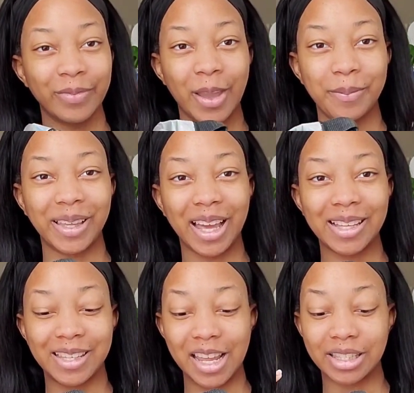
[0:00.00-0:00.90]

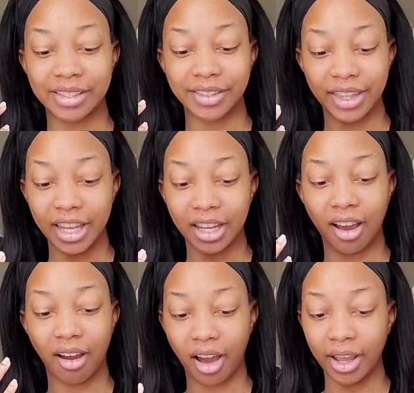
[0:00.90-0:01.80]
because it's thick,
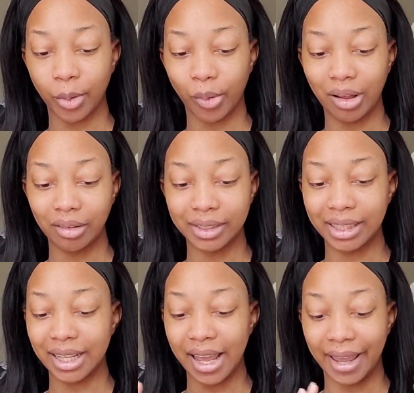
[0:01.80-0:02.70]
high
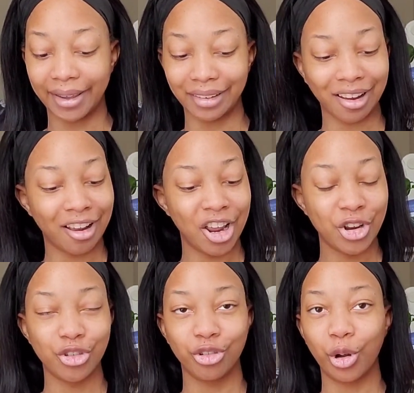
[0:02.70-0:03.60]
quality, and
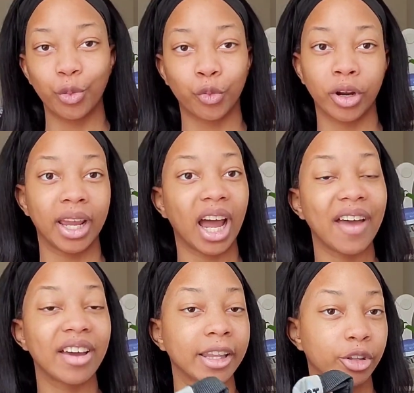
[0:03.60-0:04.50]
no fraying.
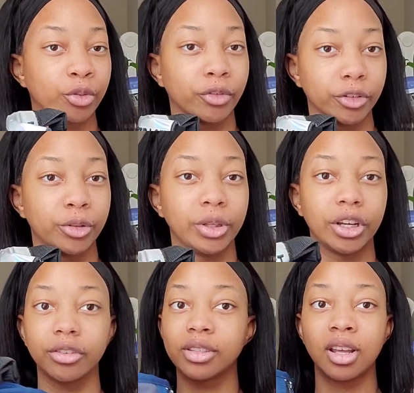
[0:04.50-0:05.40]
I've had this for over 2
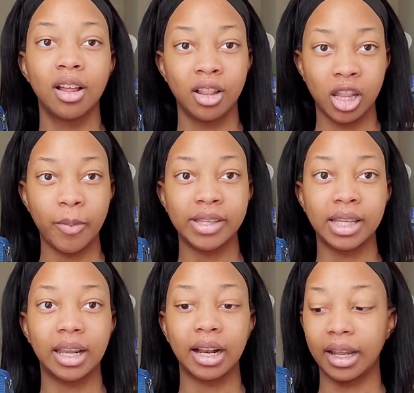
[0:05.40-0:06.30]
years. Let me say
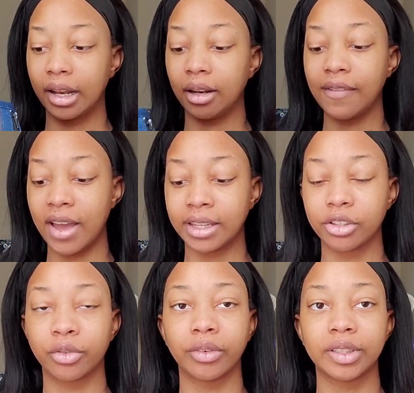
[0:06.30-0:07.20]
that again. I've had
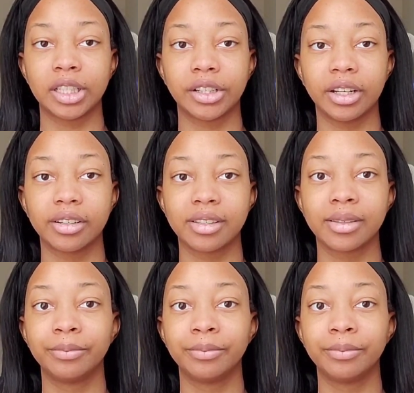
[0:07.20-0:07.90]
this for over 2 years.